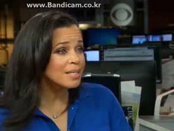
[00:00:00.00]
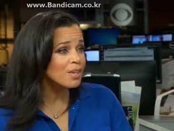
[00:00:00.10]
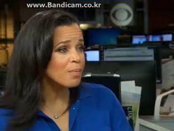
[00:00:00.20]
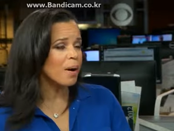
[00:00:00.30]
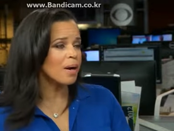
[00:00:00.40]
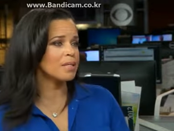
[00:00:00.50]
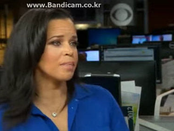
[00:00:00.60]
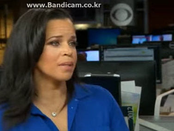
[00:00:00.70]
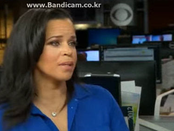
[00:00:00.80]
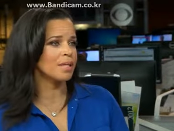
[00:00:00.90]
there a
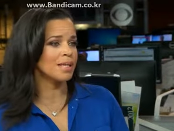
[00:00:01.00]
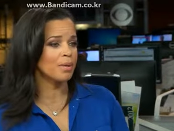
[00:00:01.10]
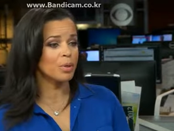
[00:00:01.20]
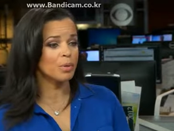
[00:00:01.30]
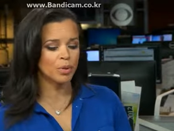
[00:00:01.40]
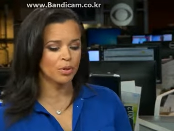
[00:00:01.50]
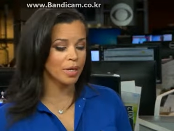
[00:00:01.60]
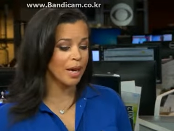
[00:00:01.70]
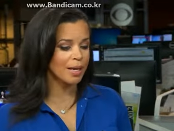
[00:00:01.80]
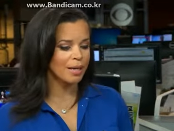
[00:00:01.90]
possibility that we will
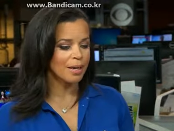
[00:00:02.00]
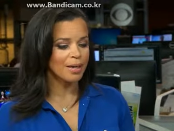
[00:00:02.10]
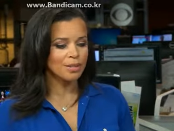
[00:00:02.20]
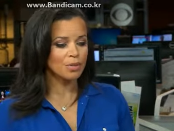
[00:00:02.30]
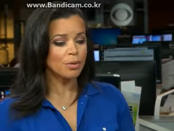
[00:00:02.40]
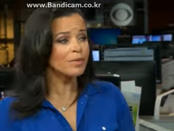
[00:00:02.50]
create sort of